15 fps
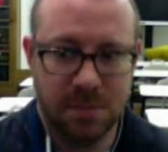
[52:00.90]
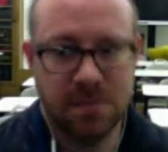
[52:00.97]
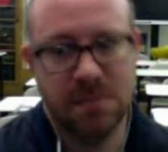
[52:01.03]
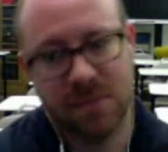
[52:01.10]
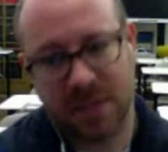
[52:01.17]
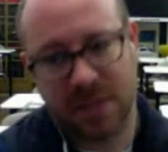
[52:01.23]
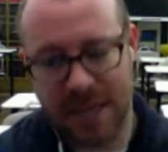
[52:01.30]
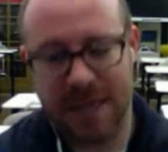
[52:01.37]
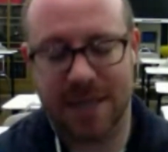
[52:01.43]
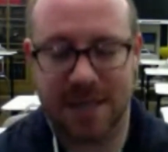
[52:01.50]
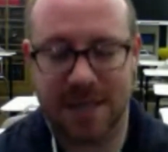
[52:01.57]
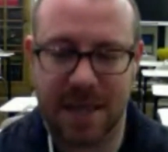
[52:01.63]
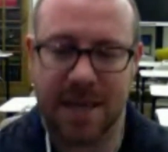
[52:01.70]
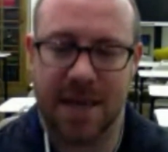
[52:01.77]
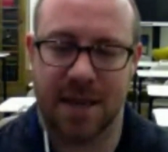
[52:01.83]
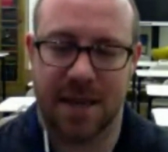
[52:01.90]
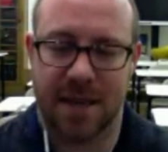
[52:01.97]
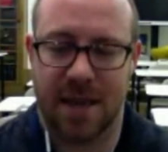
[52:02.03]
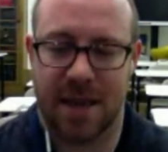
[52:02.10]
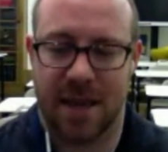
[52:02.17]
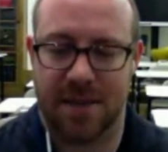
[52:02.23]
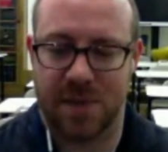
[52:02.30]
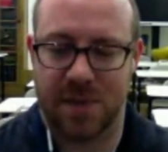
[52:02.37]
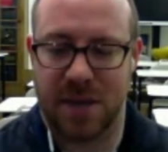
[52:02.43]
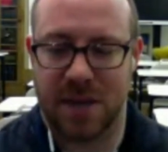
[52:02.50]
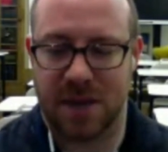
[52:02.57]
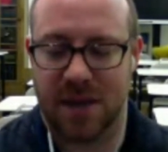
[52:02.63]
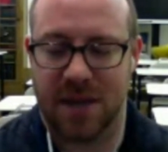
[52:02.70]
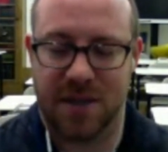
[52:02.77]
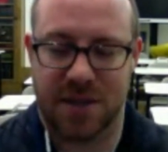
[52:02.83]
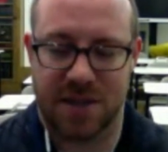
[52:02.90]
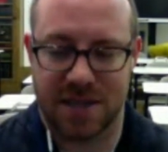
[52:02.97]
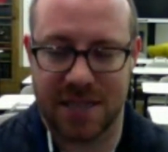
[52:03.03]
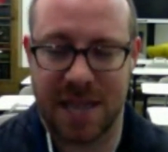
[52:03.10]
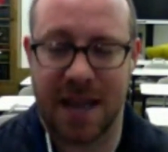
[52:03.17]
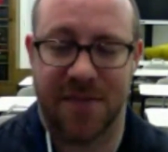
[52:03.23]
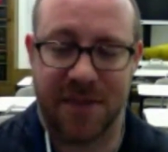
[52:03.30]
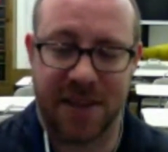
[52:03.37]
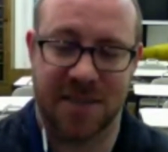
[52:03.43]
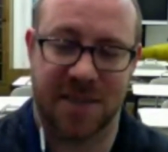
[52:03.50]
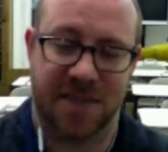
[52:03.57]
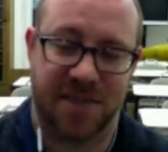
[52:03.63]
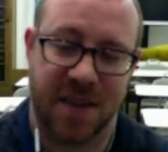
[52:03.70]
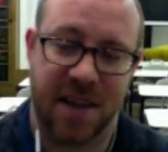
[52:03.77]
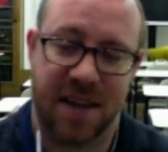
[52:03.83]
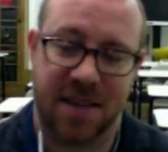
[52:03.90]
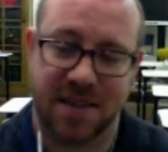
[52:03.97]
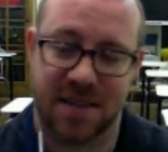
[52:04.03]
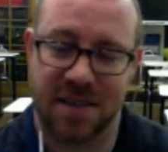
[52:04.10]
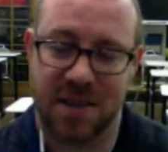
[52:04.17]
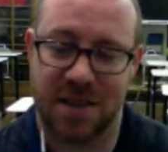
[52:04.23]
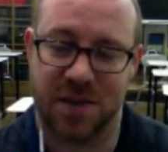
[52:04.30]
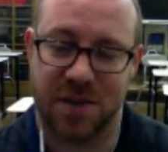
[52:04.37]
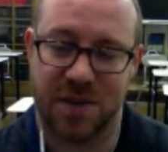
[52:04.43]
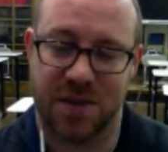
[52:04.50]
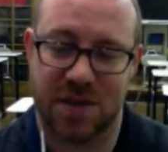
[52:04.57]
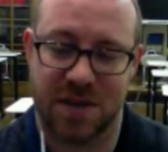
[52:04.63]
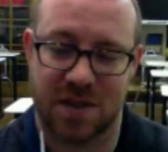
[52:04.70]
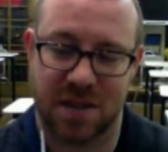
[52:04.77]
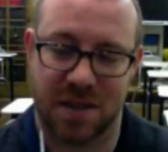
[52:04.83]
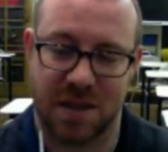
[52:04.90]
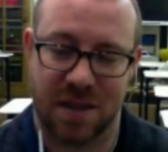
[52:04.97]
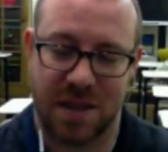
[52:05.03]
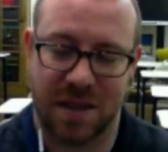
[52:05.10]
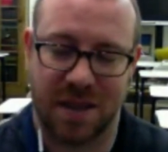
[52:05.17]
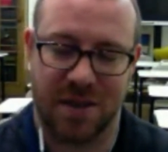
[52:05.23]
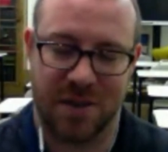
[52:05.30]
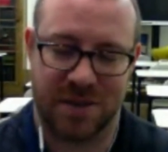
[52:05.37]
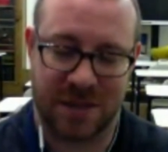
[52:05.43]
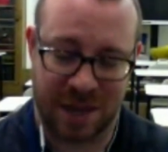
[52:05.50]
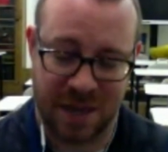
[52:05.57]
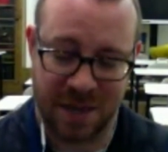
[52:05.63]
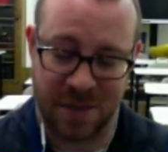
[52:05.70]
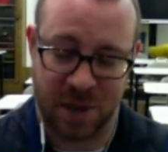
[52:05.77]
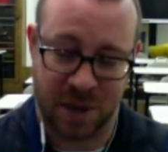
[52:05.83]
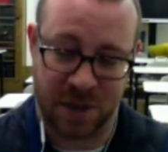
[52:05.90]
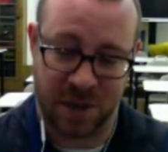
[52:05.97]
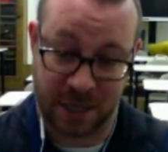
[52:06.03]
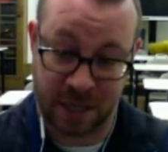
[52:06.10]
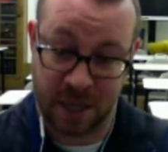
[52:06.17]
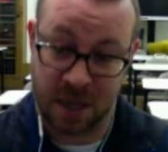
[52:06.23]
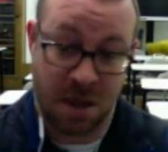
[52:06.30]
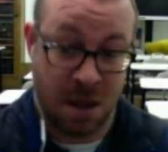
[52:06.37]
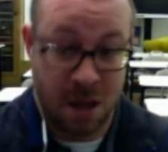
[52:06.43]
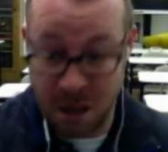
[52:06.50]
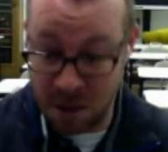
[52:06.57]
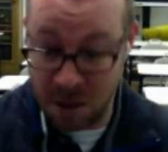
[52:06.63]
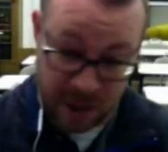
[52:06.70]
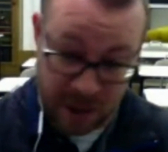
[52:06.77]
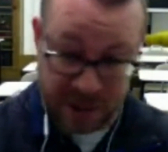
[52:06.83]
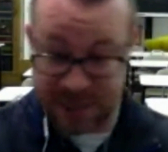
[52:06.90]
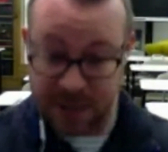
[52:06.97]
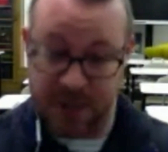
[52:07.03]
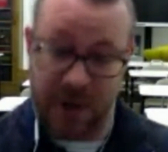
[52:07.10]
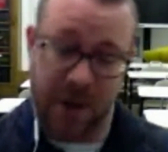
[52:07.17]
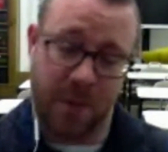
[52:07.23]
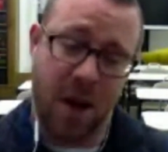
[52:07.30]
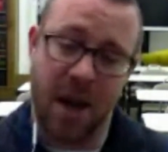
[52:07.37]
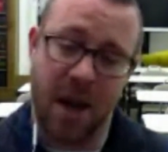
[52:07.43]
kids think that because it's not face to face, there's that impulse like I can say what I want.